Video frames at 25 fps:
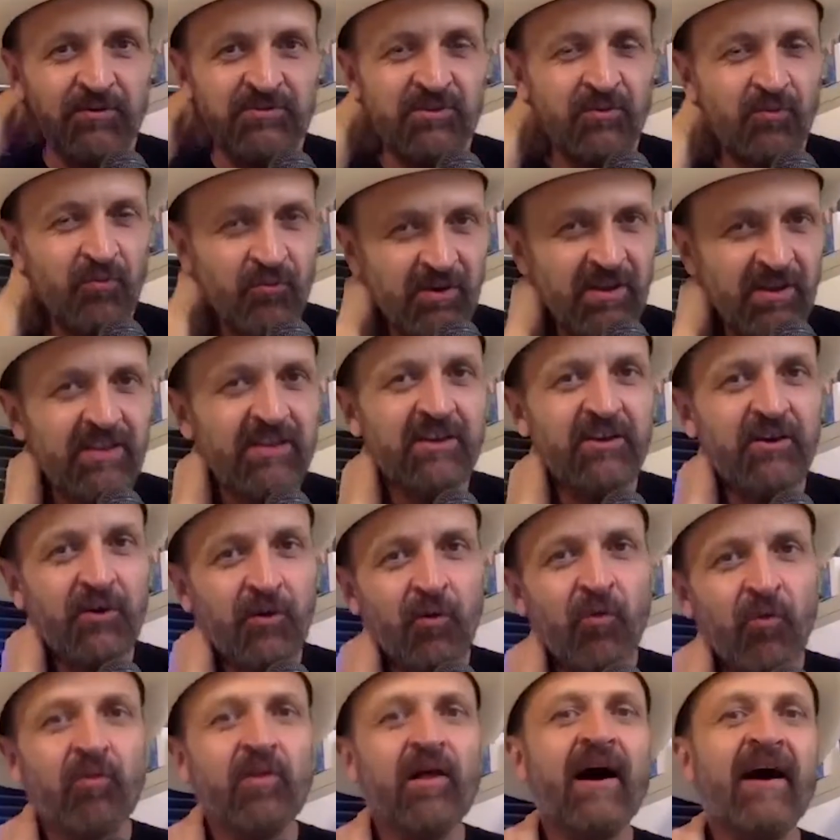It's a really
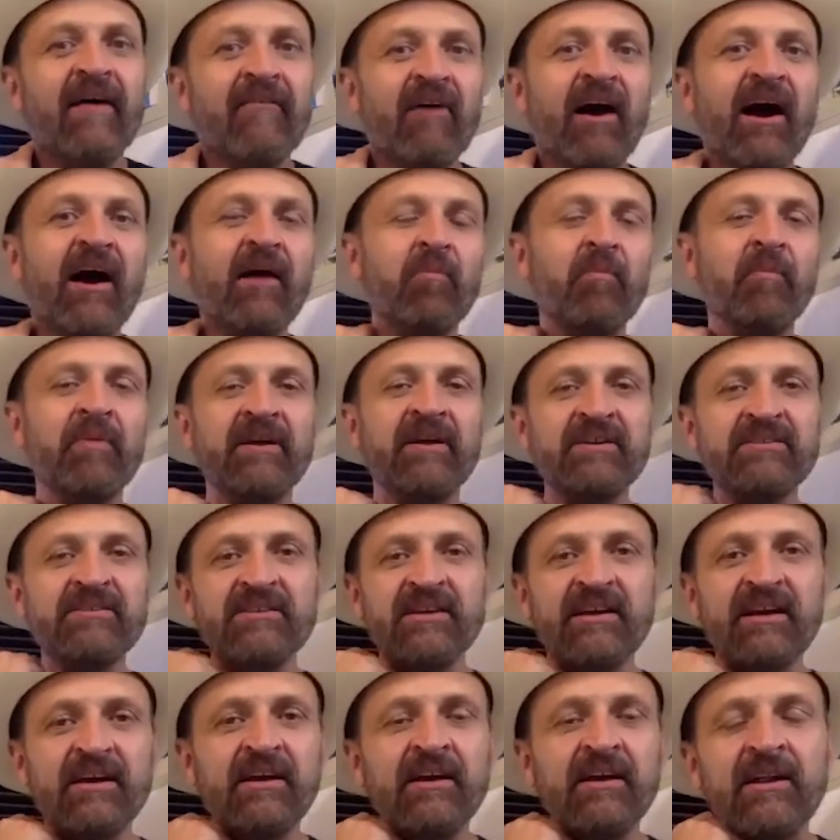cool live album, and it's
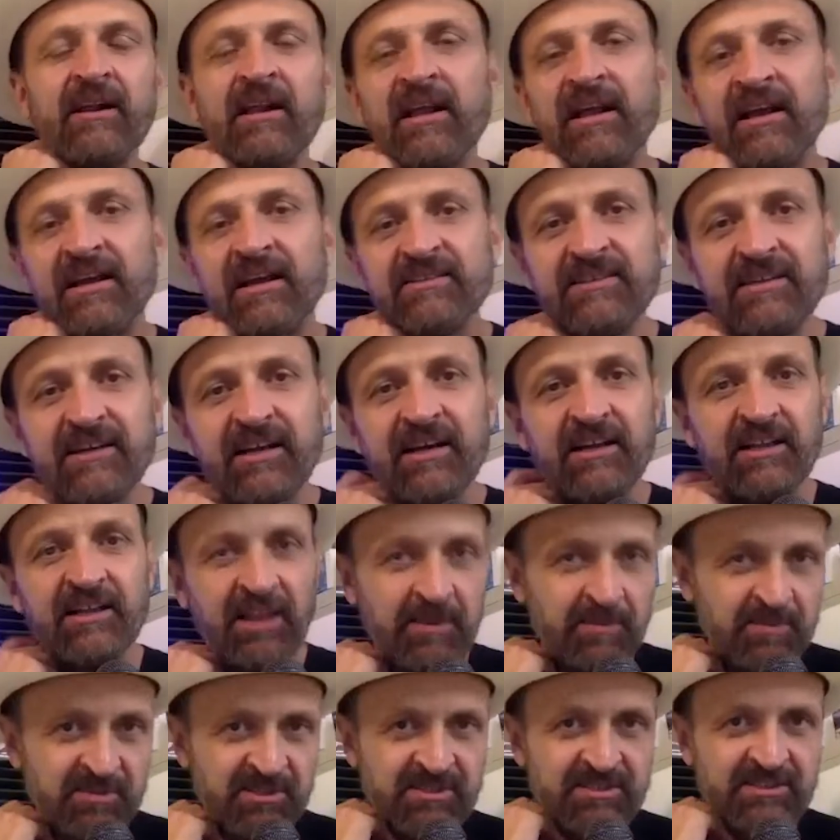like a
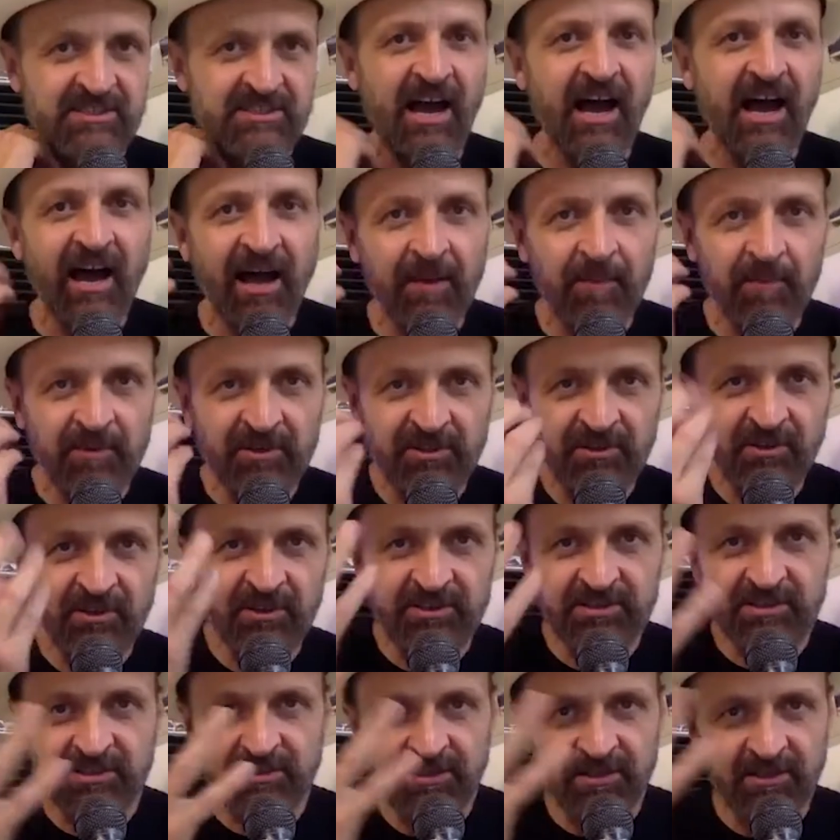glimpse in time, and you
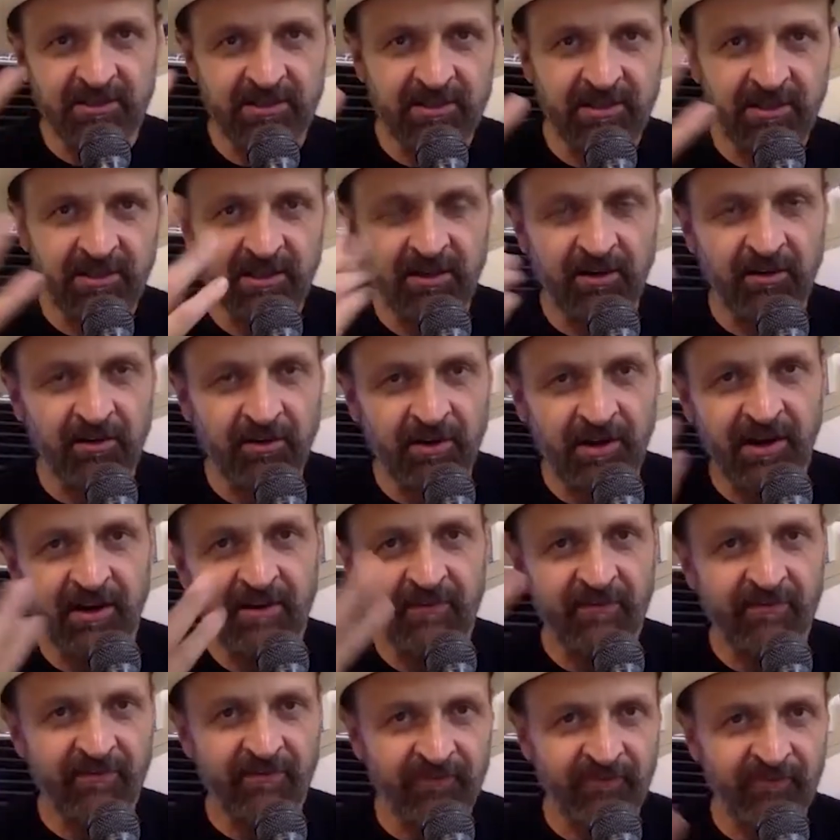get to kind
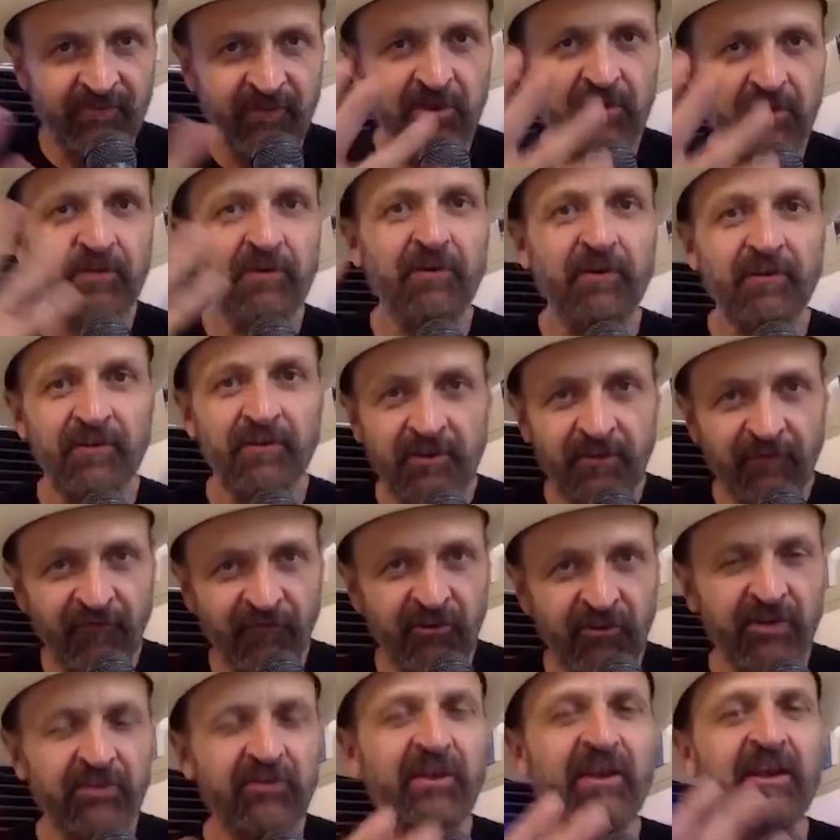of feel
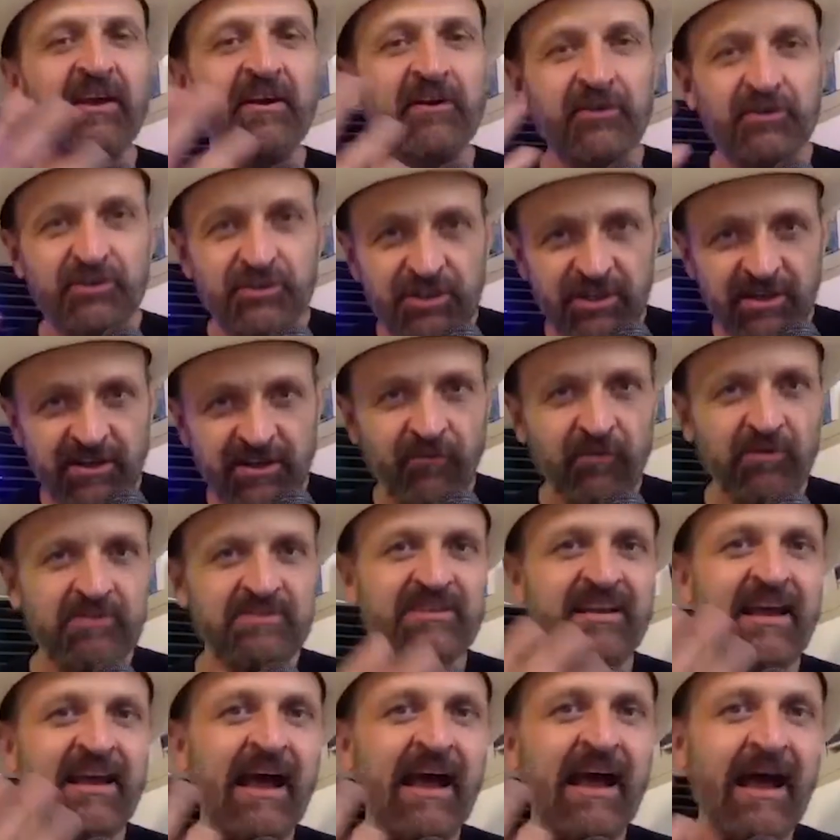the energy of
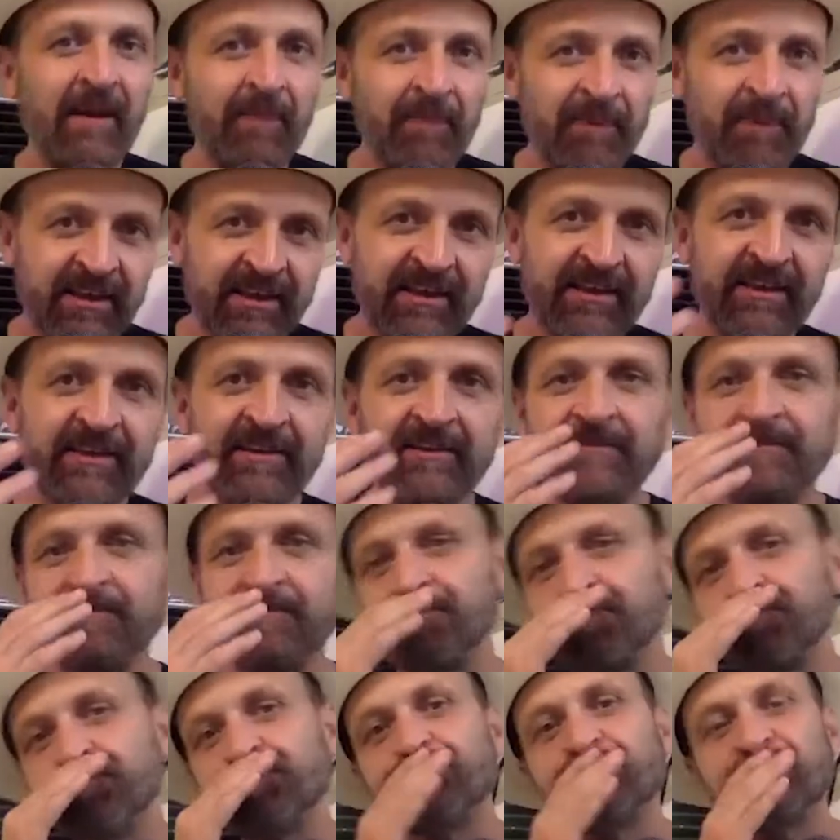what's happening, and
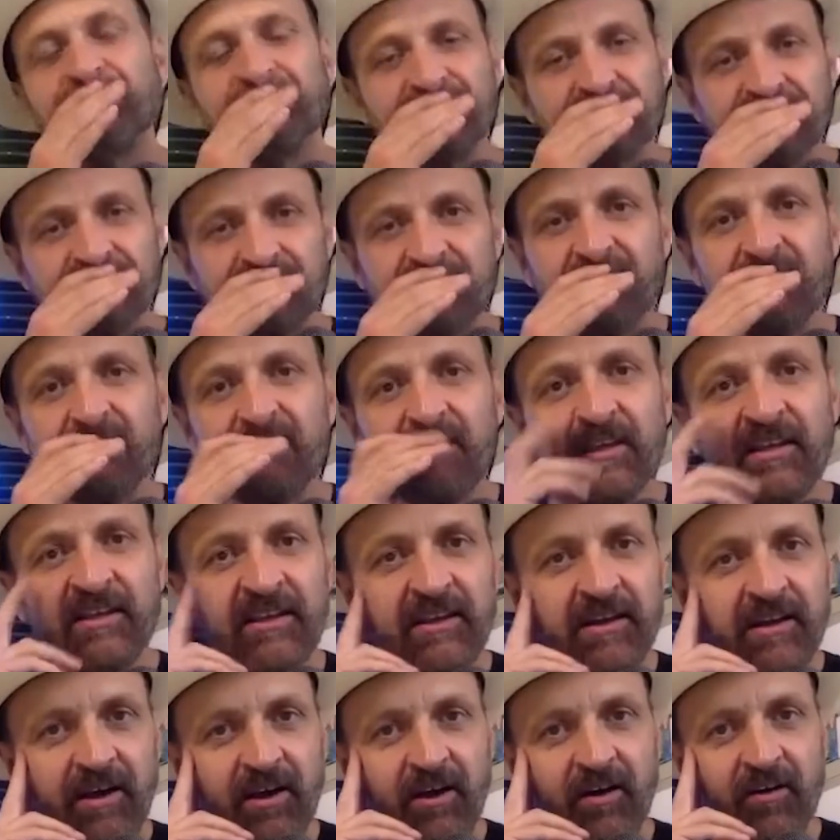
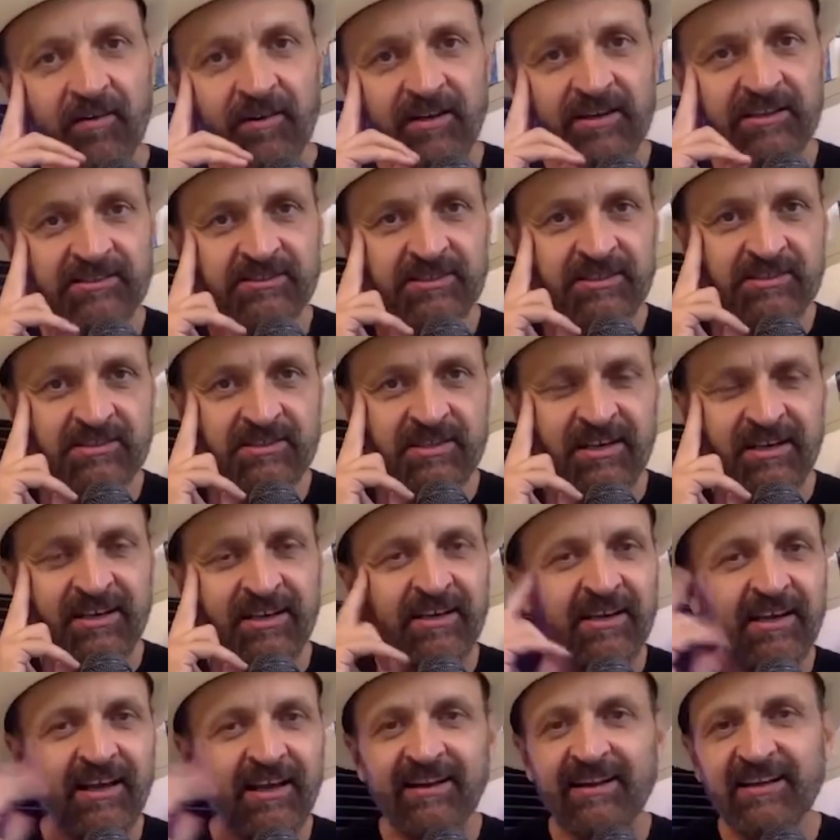and
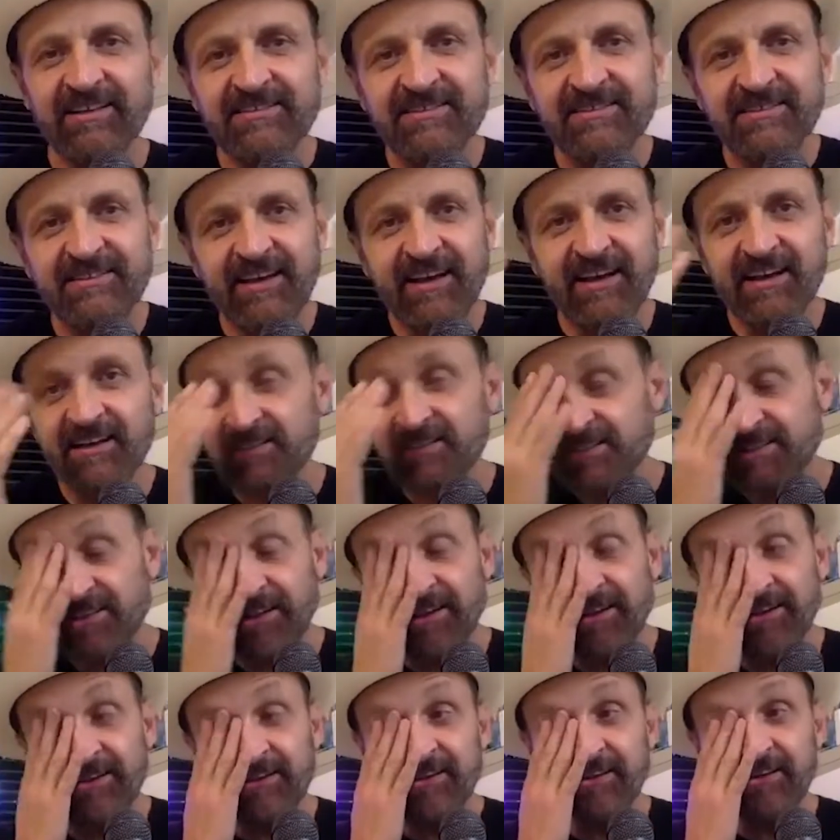that's the thing is
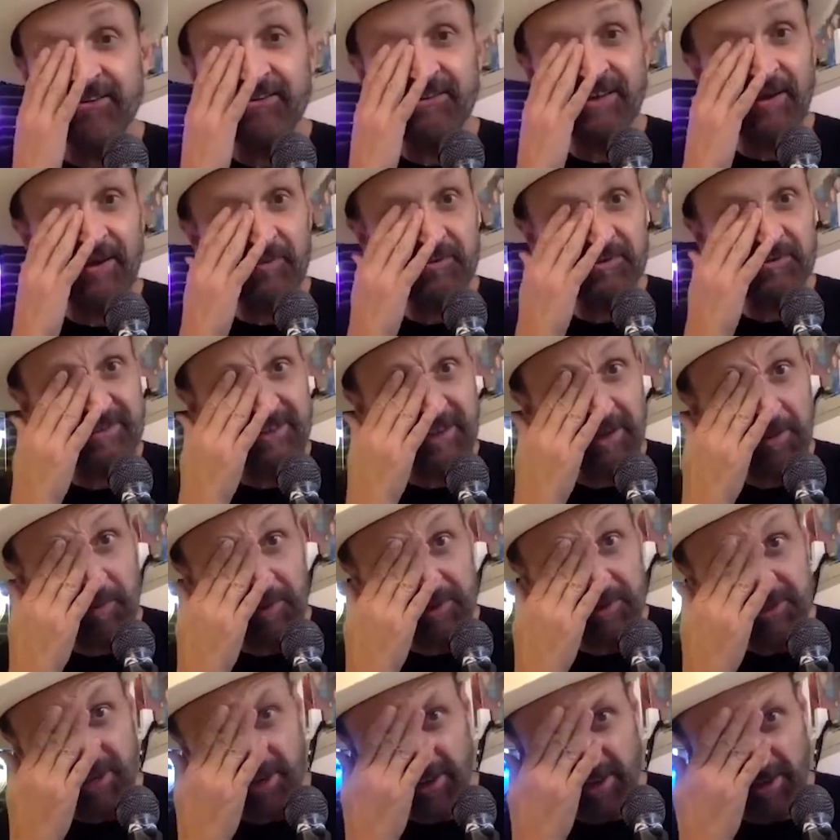like, that was the thing
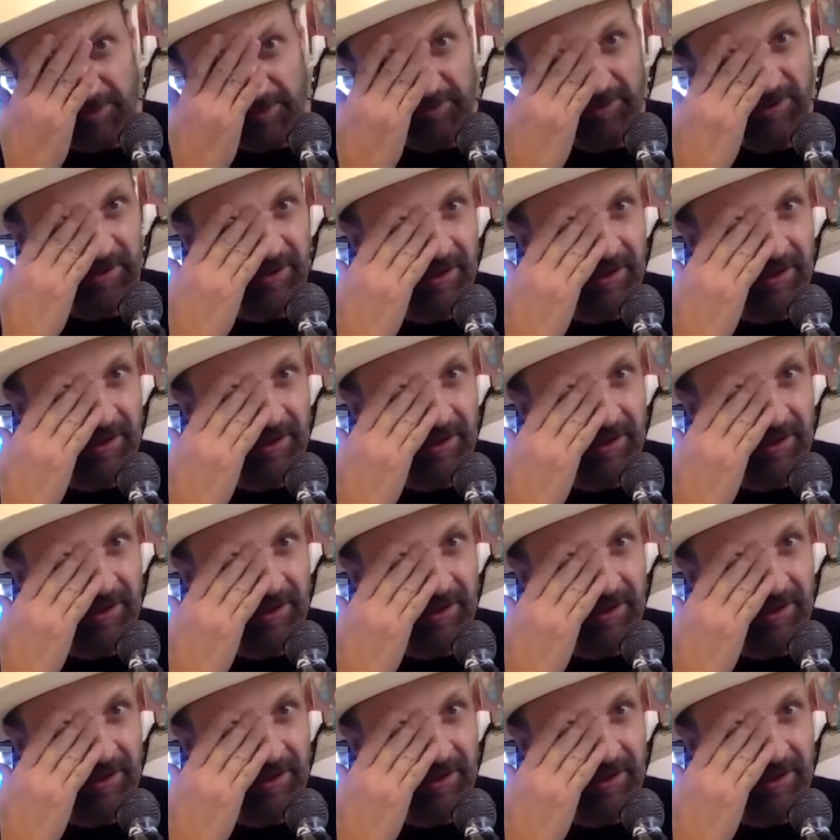about Johnny.